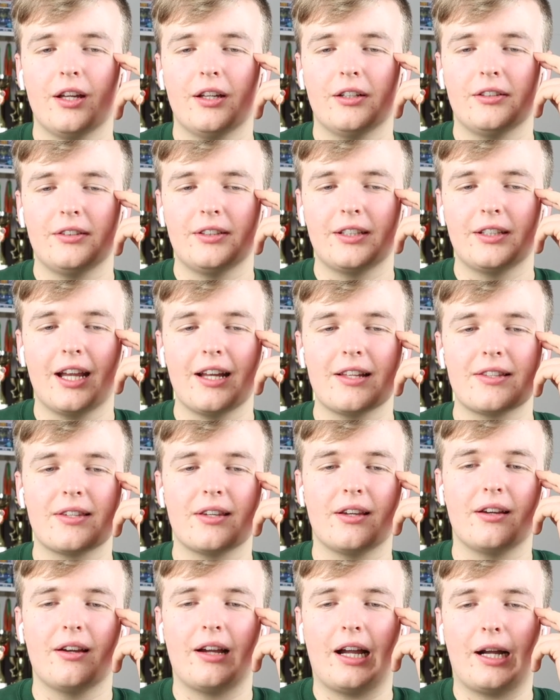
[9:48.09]
You get
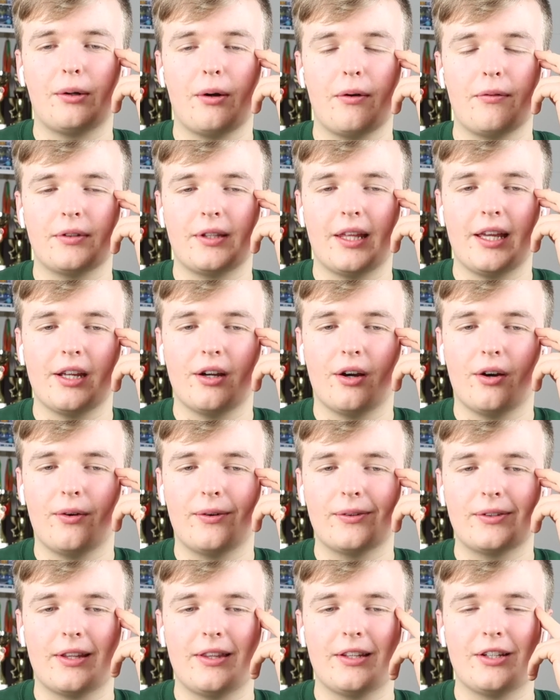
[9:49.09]
to however they're old
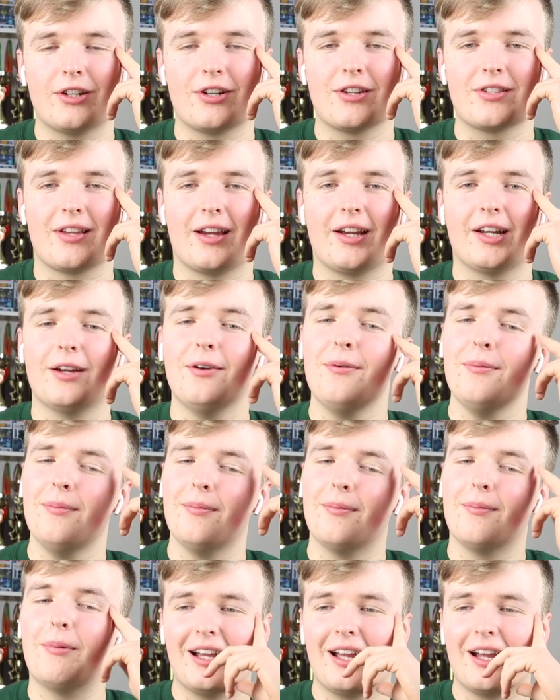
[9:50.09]
and then you're just like,
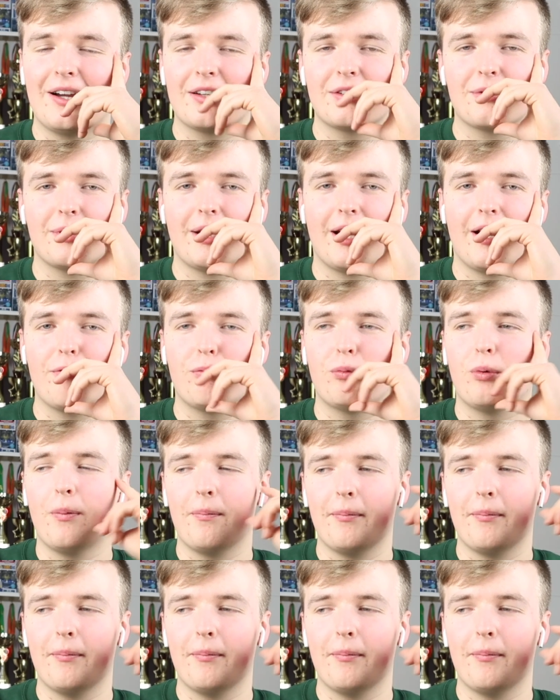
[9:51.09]
how do I have warm